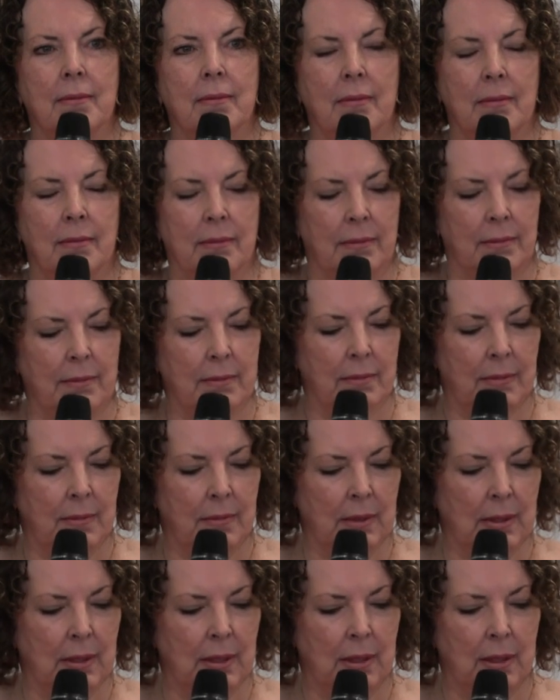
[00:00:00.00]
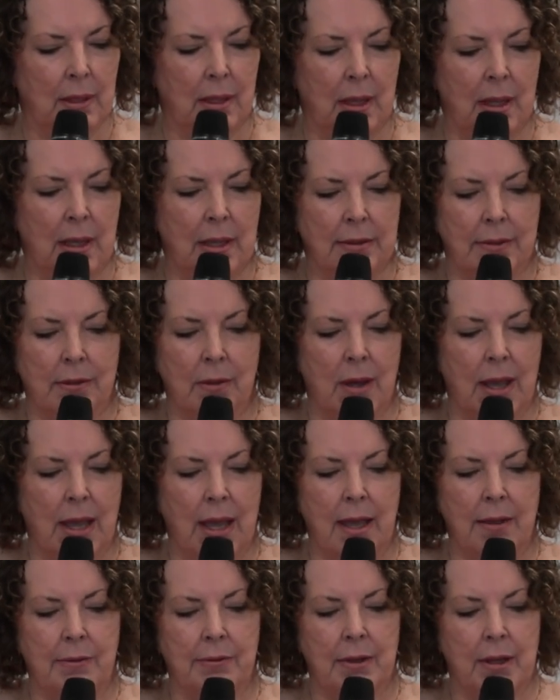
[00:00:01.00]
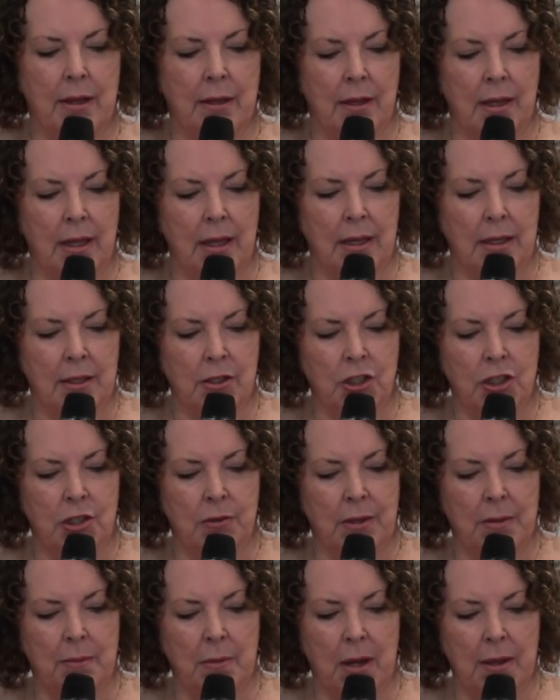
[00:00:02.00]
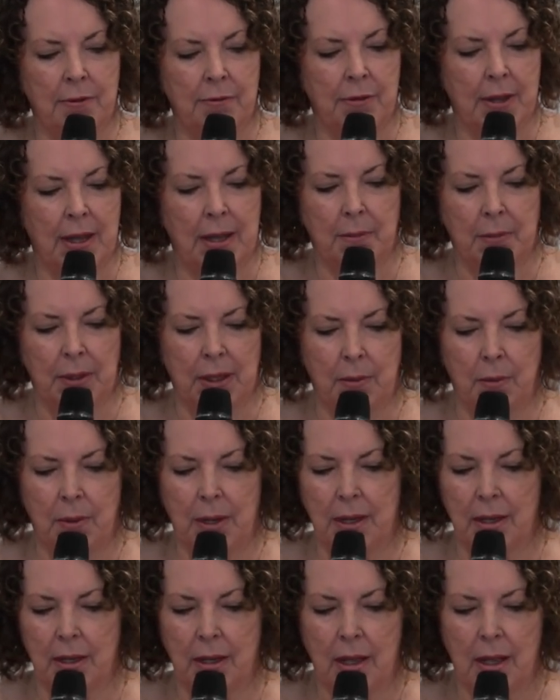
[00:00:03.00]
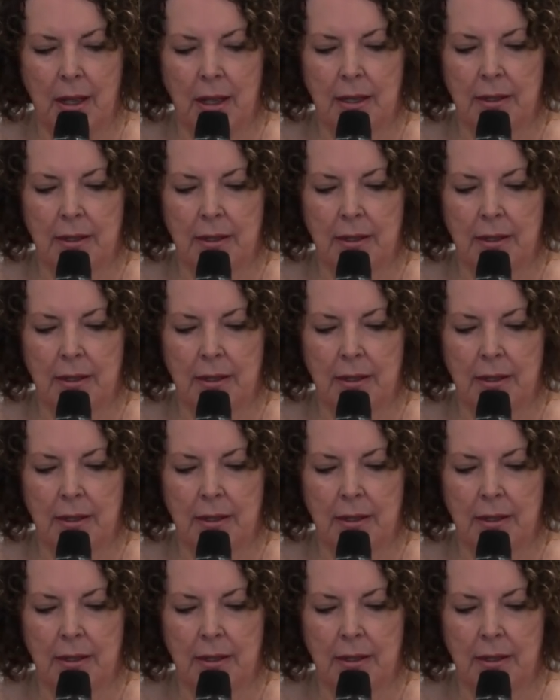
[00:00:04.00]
Mm-hmm. So I have an issue in my family where